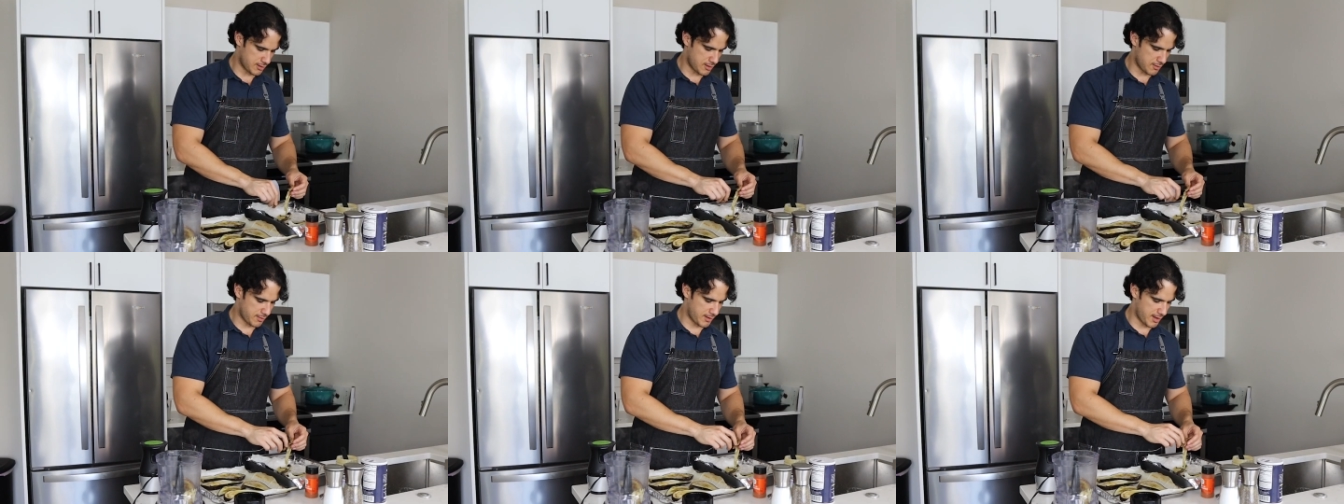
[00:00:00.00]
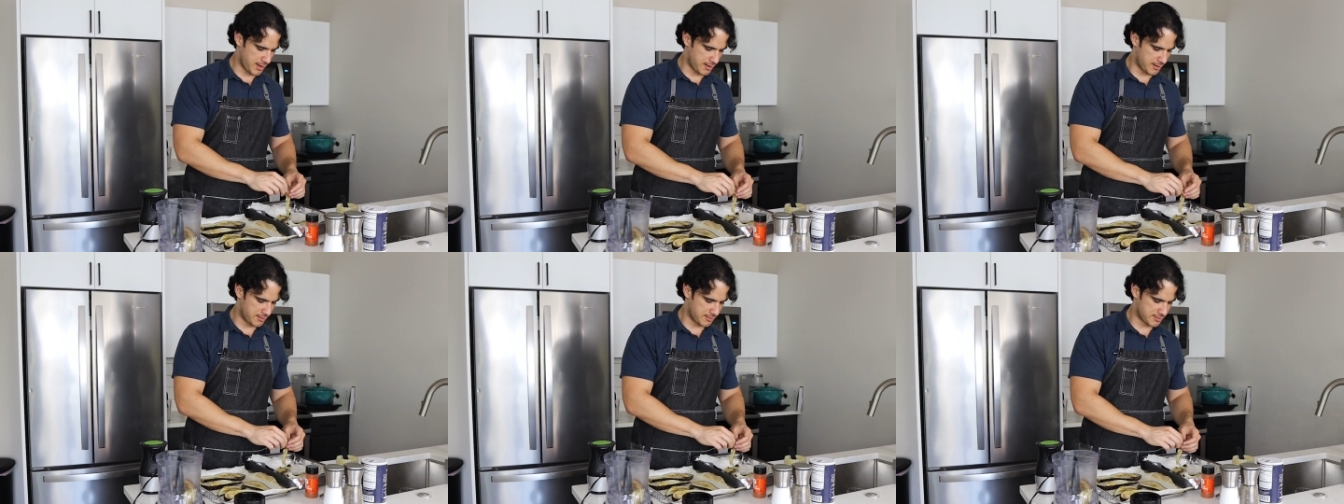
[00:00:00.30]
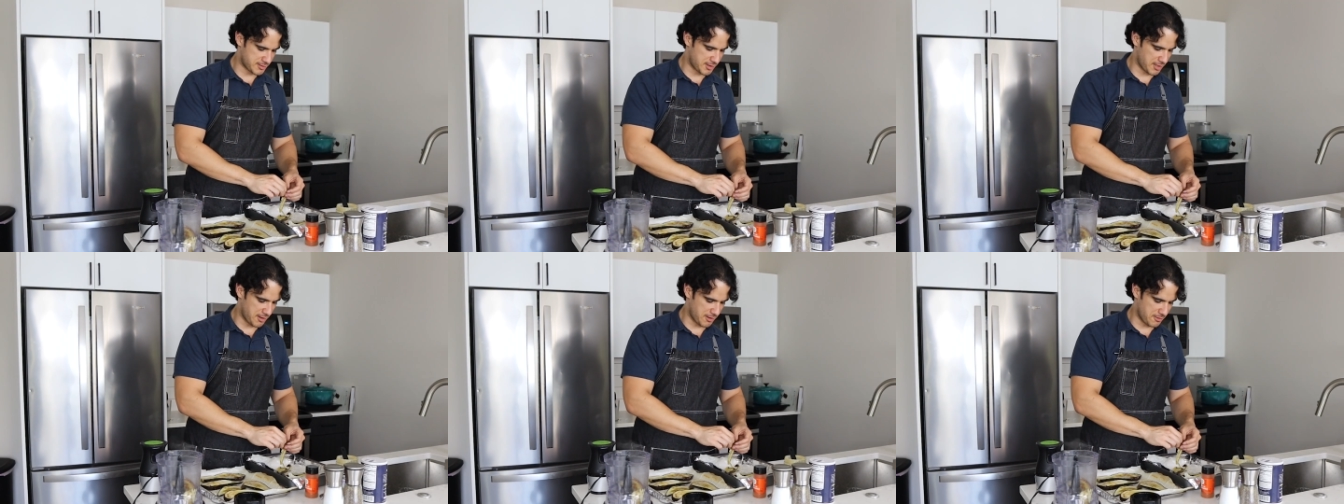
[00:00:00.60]
Okay,
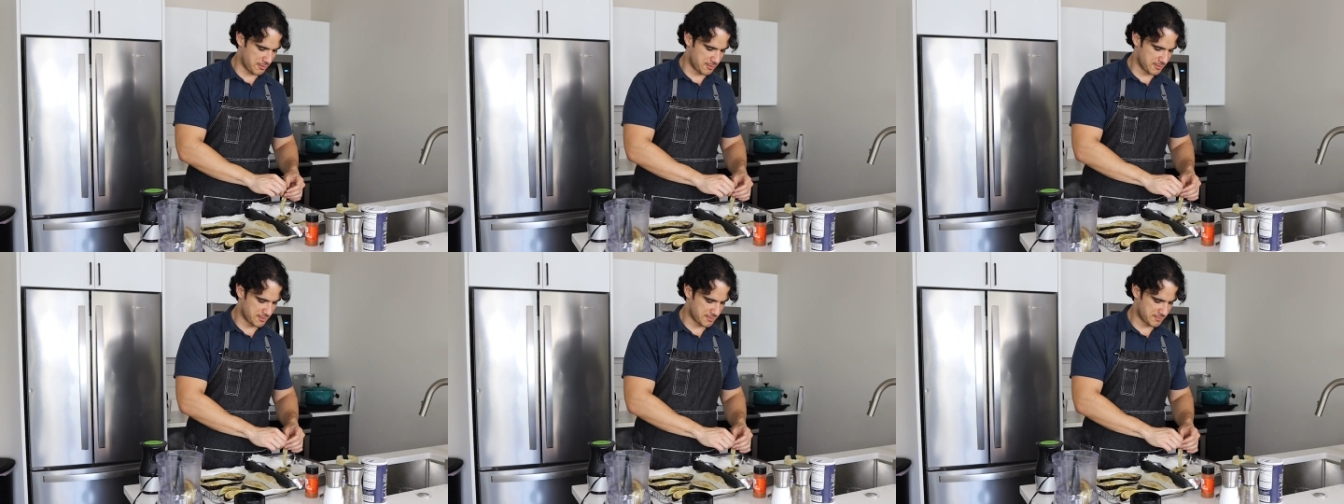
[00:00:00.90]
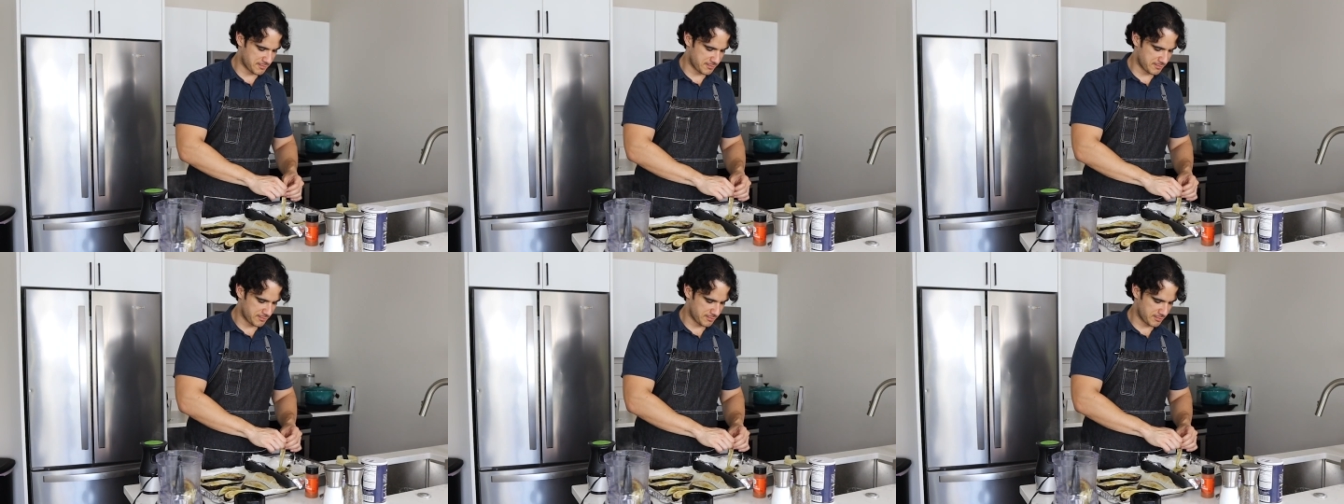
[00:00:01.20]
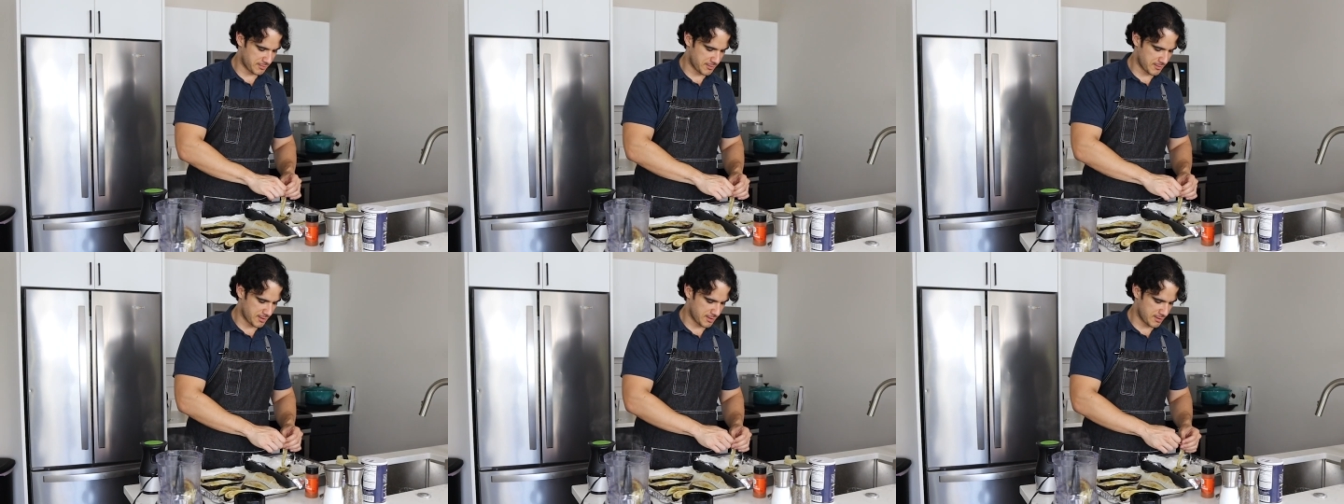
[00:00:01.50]
so
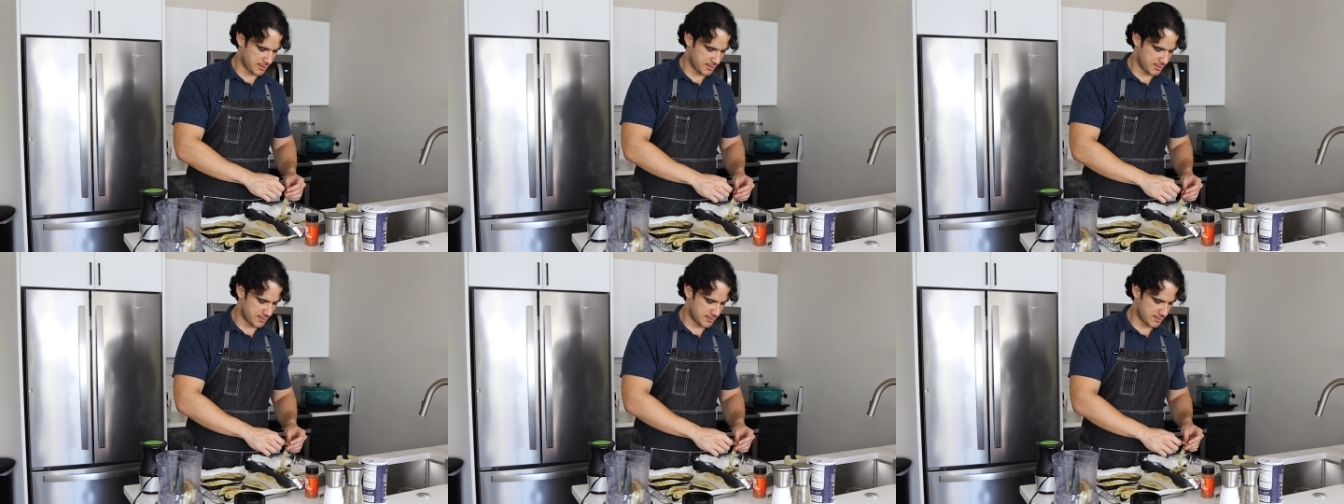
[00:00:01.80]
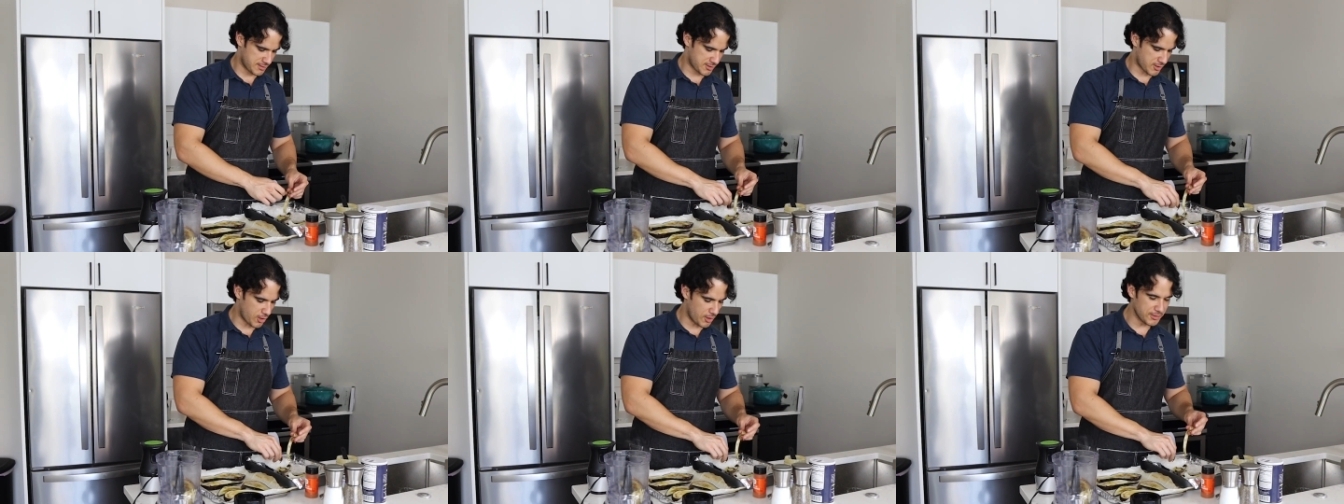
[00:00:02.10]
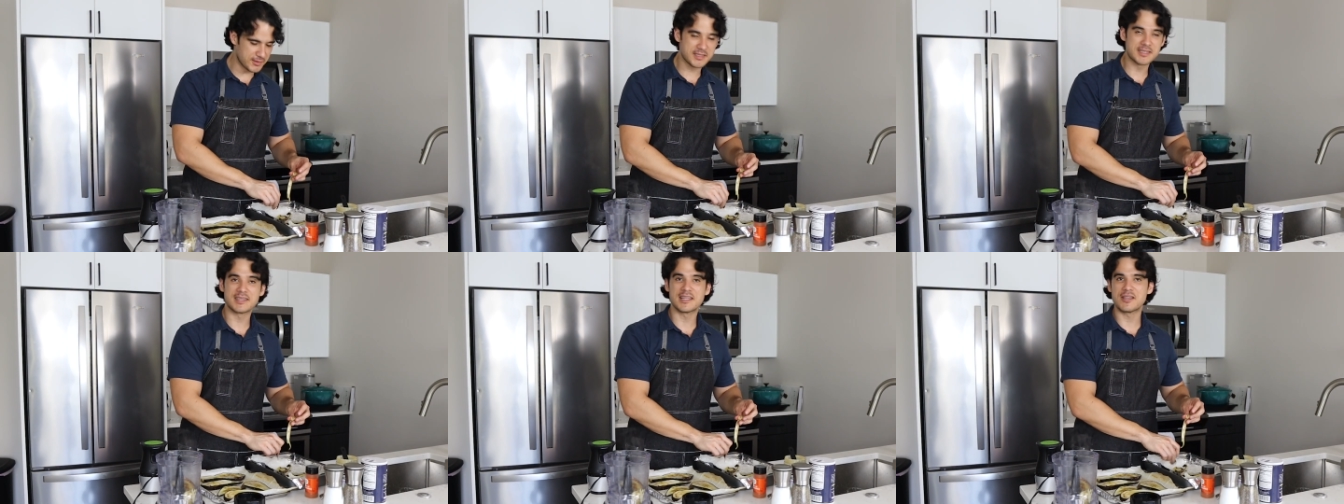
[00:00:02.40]

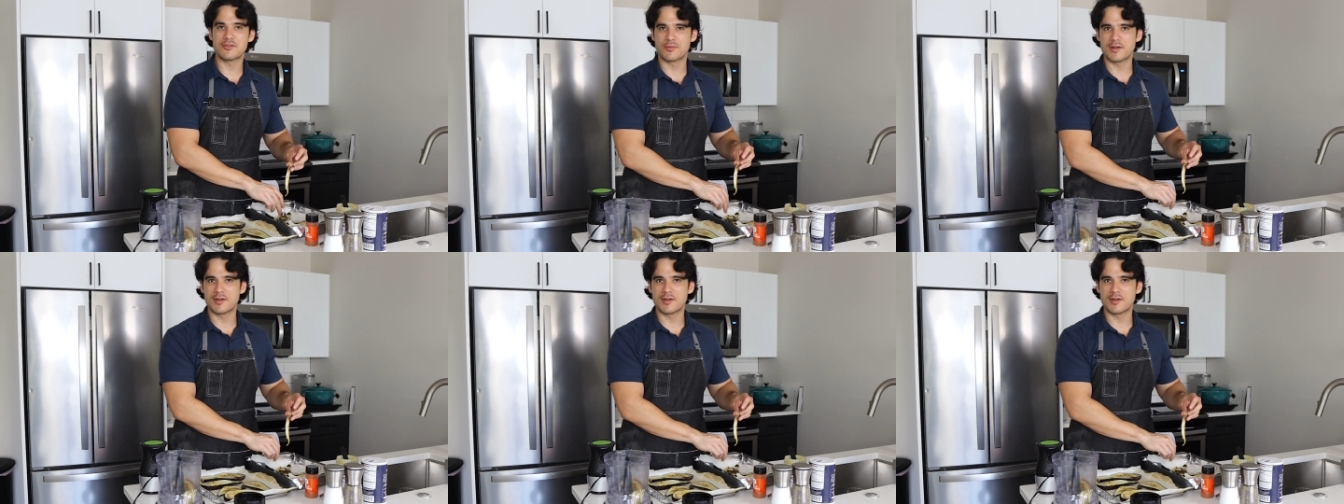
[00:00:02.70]
scaldingly